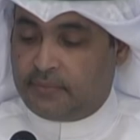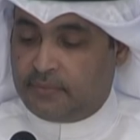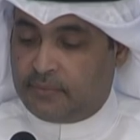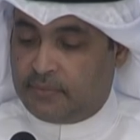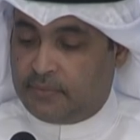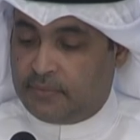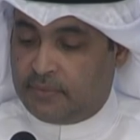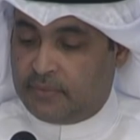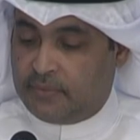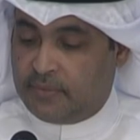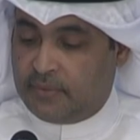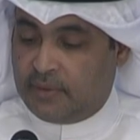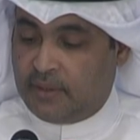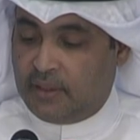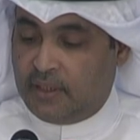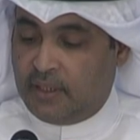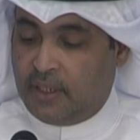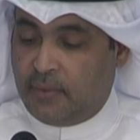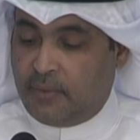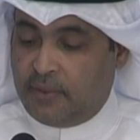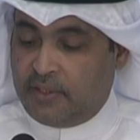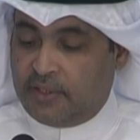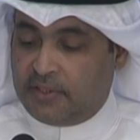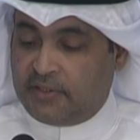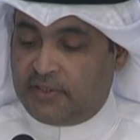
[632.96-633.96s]
continues
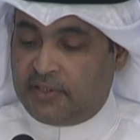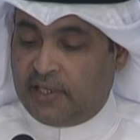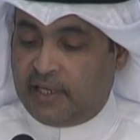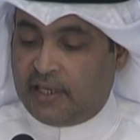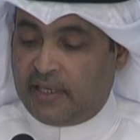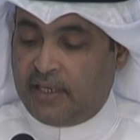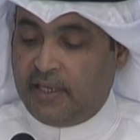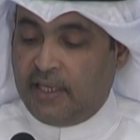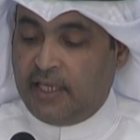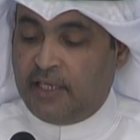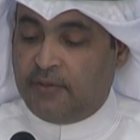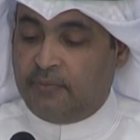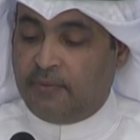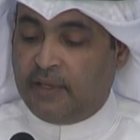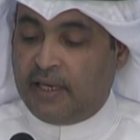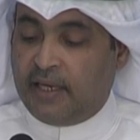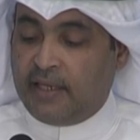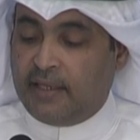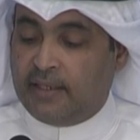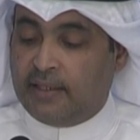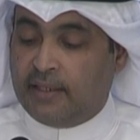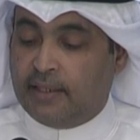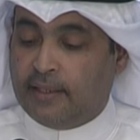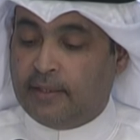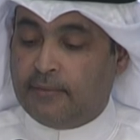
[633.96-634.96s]
to exert efforts
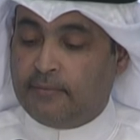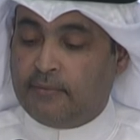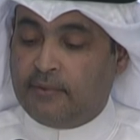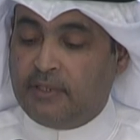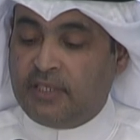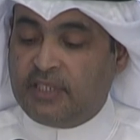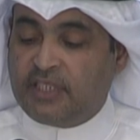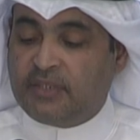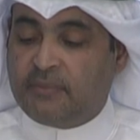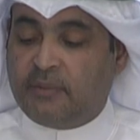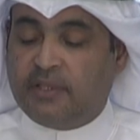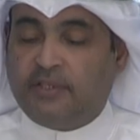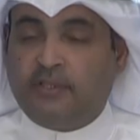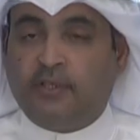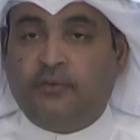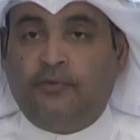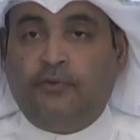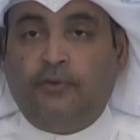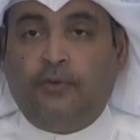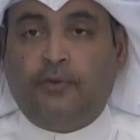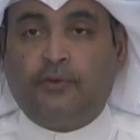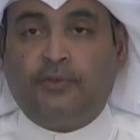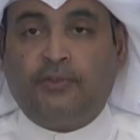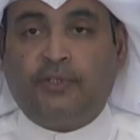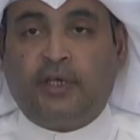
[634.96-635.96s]
to combat the
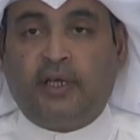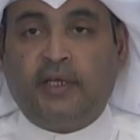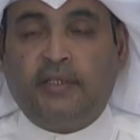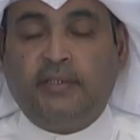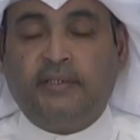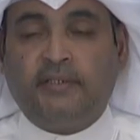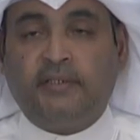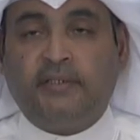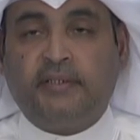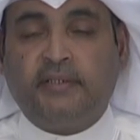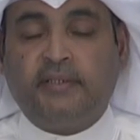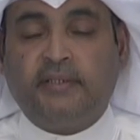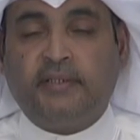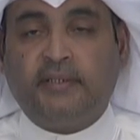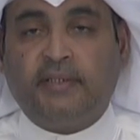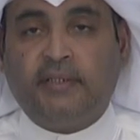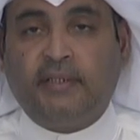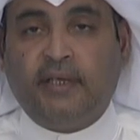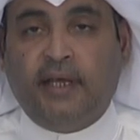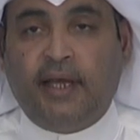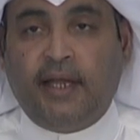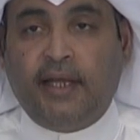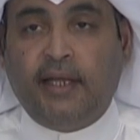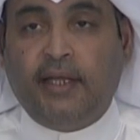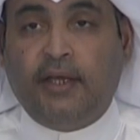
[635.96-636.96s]
virus, noting that the
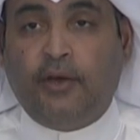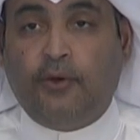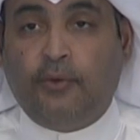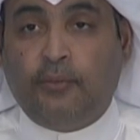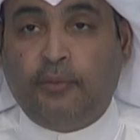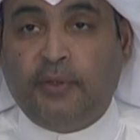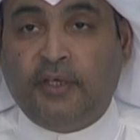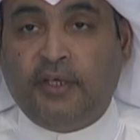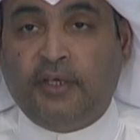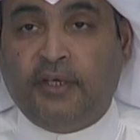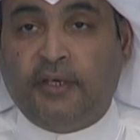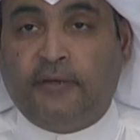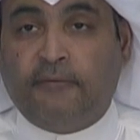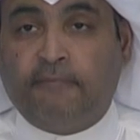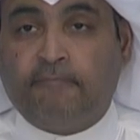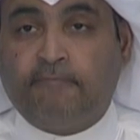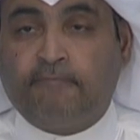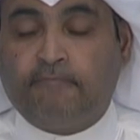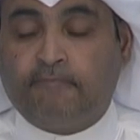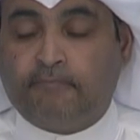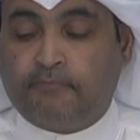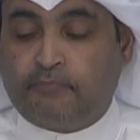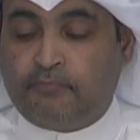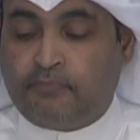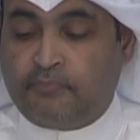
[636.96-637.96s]
percentage of daily
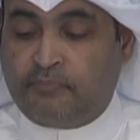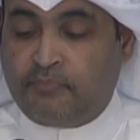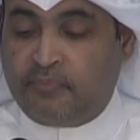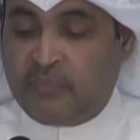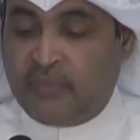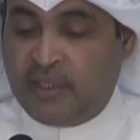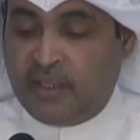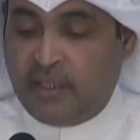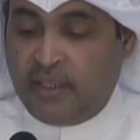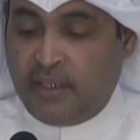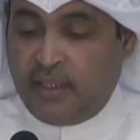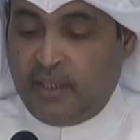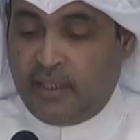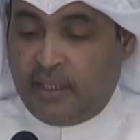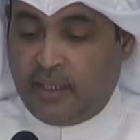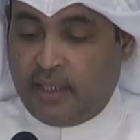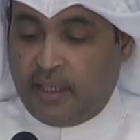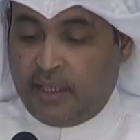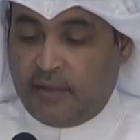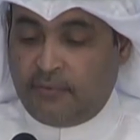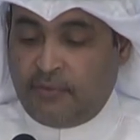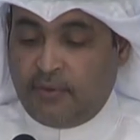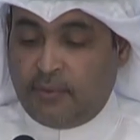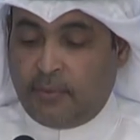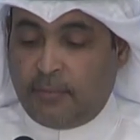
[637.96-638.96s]
COVID-19
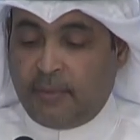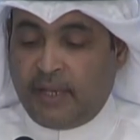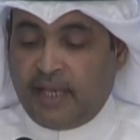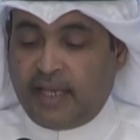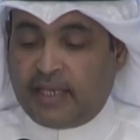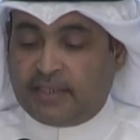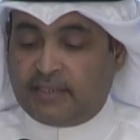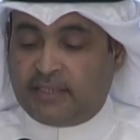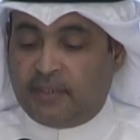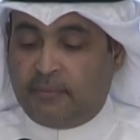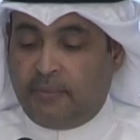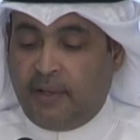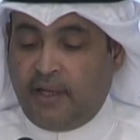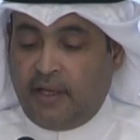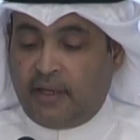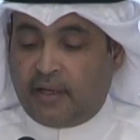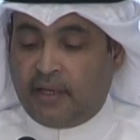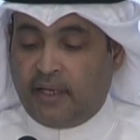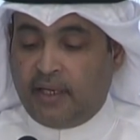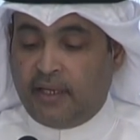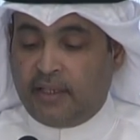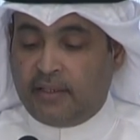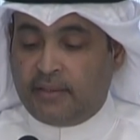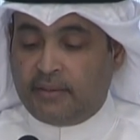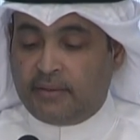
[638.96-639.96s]
tests for the
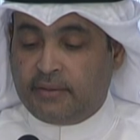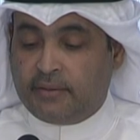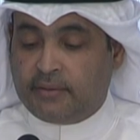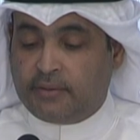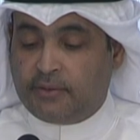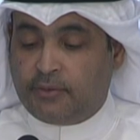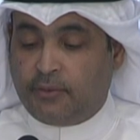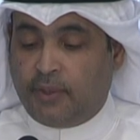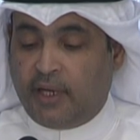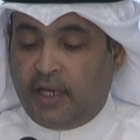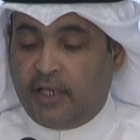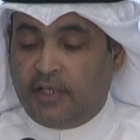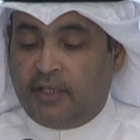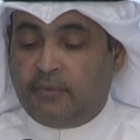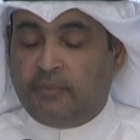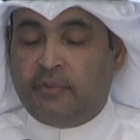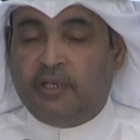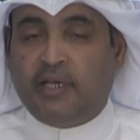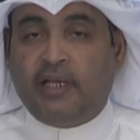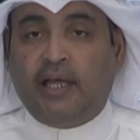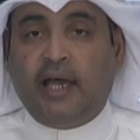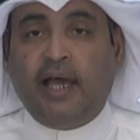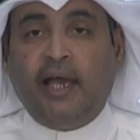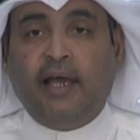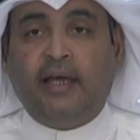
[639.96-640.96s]
population is considered
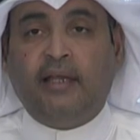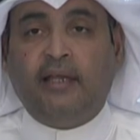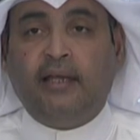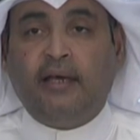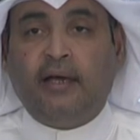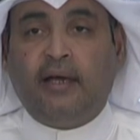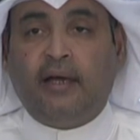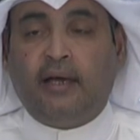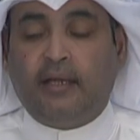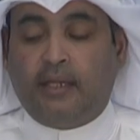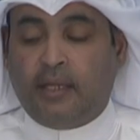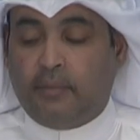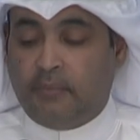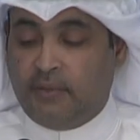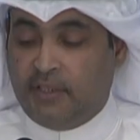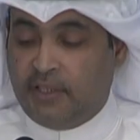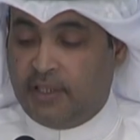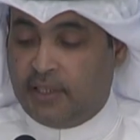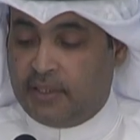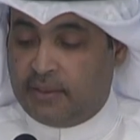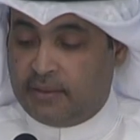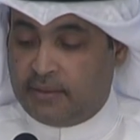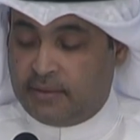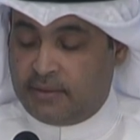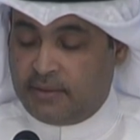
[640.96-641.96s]
one of the highest
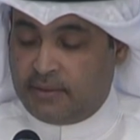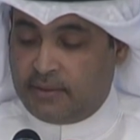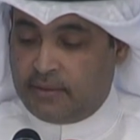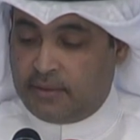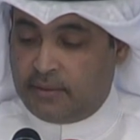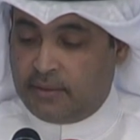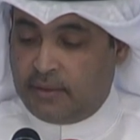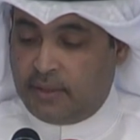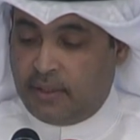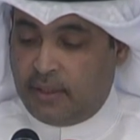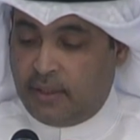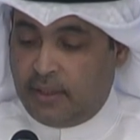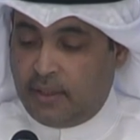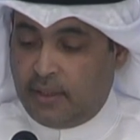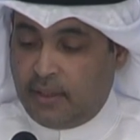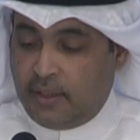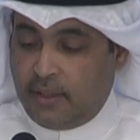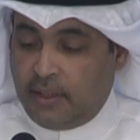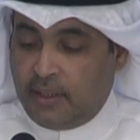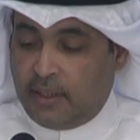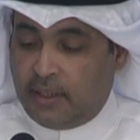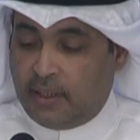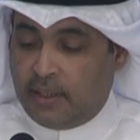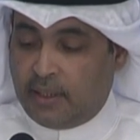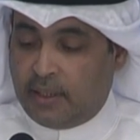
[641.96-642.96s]
globally,
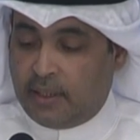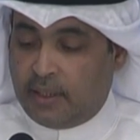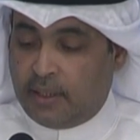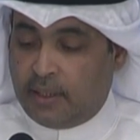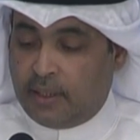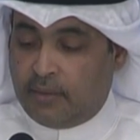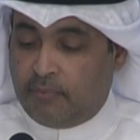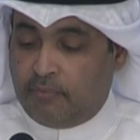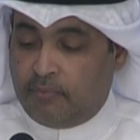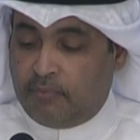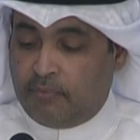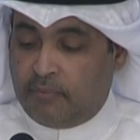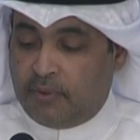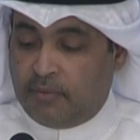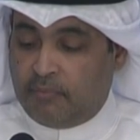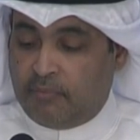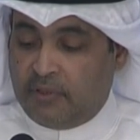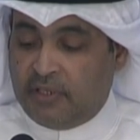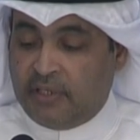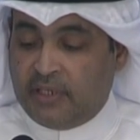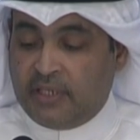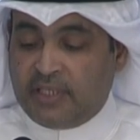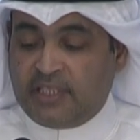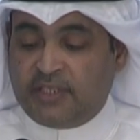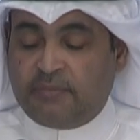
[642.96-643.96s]
conducting
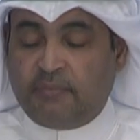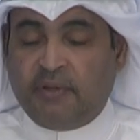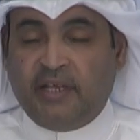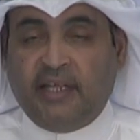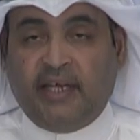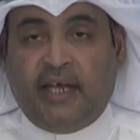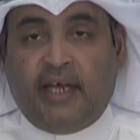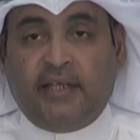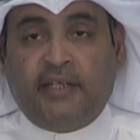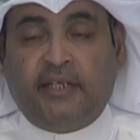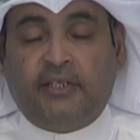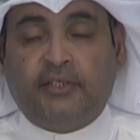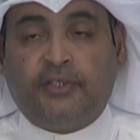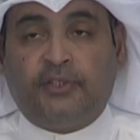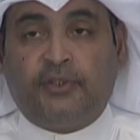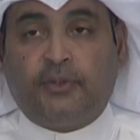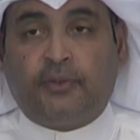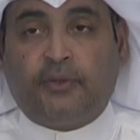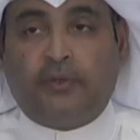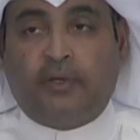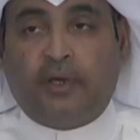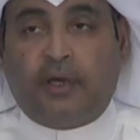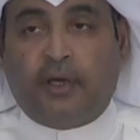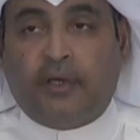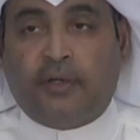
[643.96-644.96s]
707 tests for
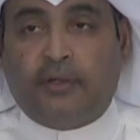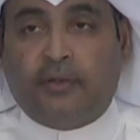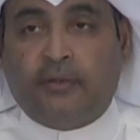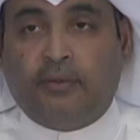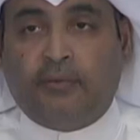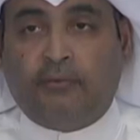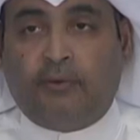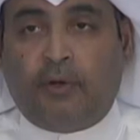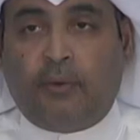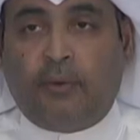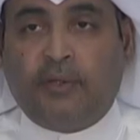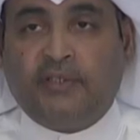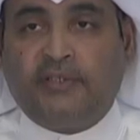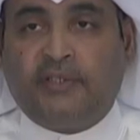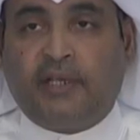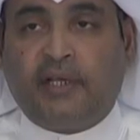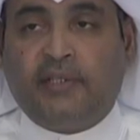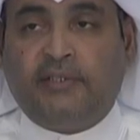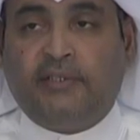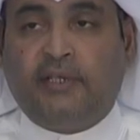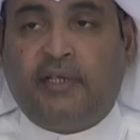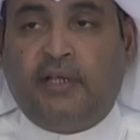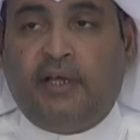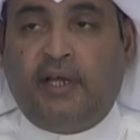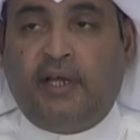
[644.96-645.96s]
every 1,000 persons.